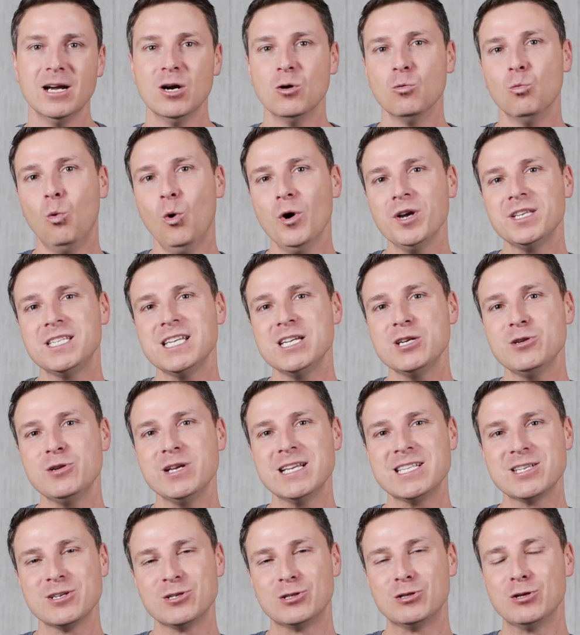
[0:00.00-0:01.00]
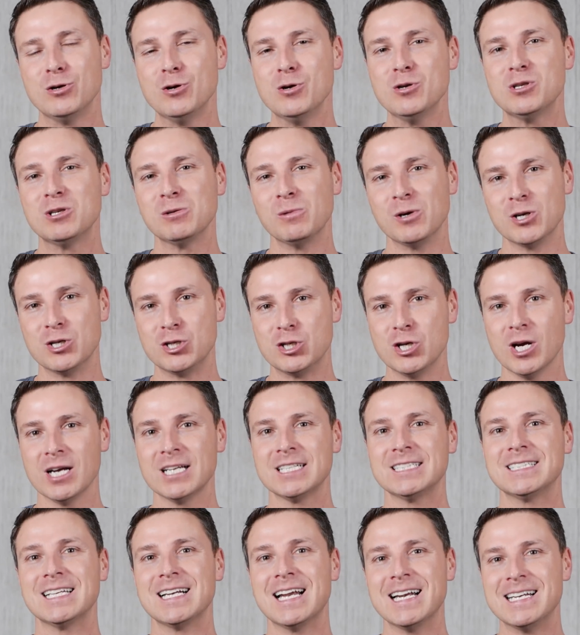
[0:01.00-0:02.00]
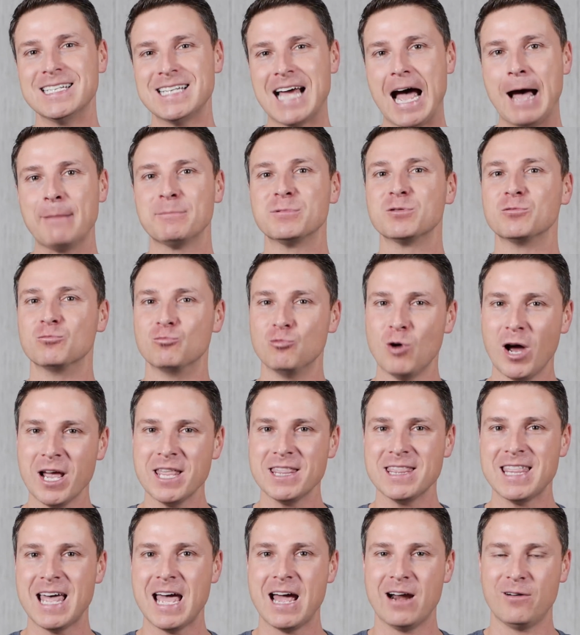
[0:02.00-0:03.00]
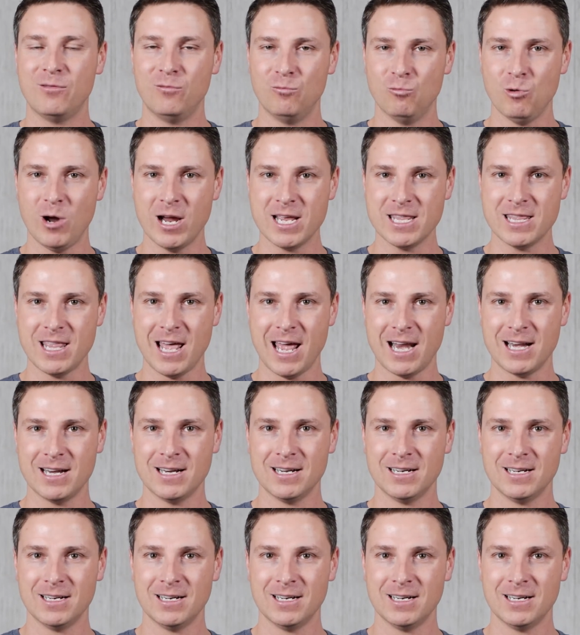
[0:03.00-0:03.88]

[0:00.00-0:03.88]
What is it you need to do to adjust and adapt right there and right then?